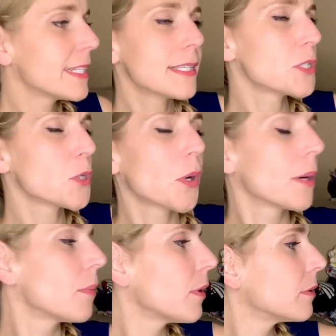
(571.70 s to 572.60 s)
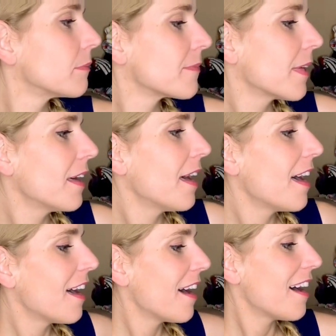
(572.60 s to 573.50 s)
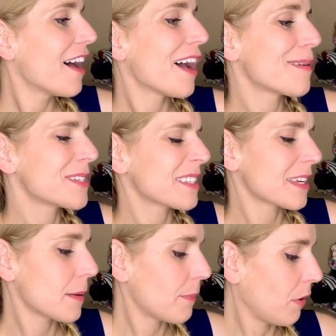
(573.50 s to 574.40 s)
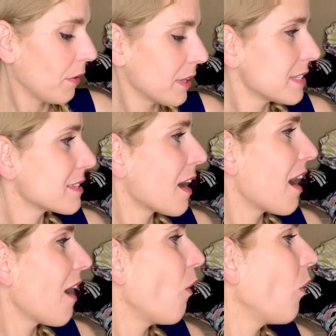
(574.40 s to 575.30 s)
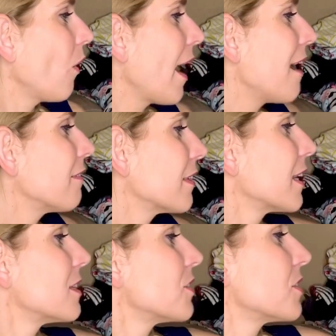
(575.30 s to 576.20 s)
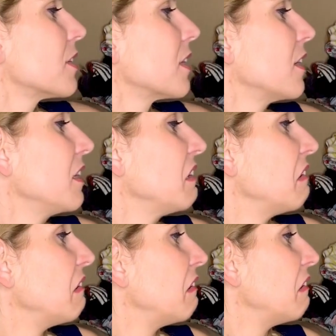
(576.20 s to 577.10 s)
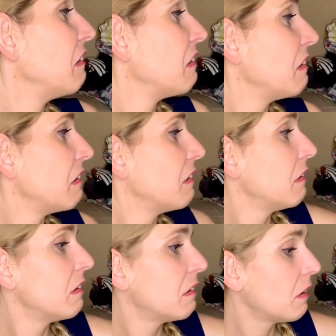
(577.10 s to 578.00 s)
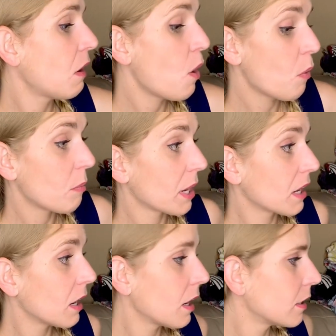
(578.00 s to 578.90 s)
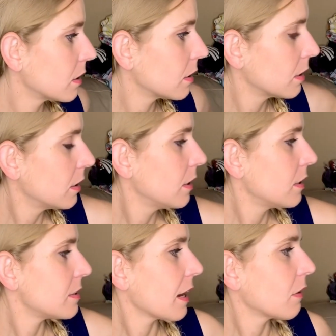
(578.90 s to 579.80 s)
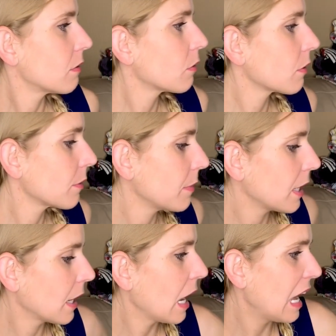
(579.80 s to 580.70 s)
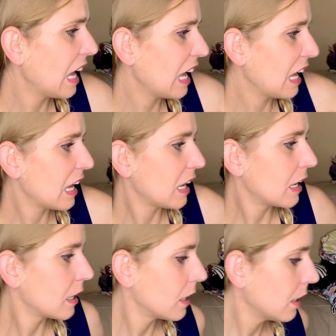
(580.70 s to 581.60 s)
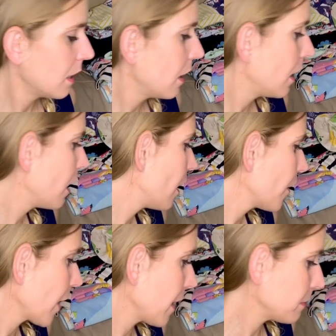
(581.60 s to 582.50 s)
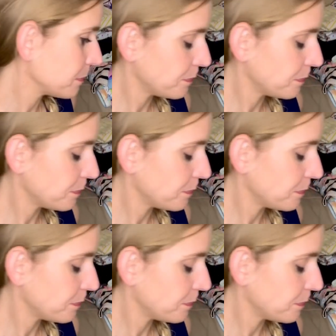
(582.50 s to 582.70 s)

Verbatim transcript: It's adorable. I'm just gonna pull this whole avalanche. Oh my god. Down for me. Ah. Okay.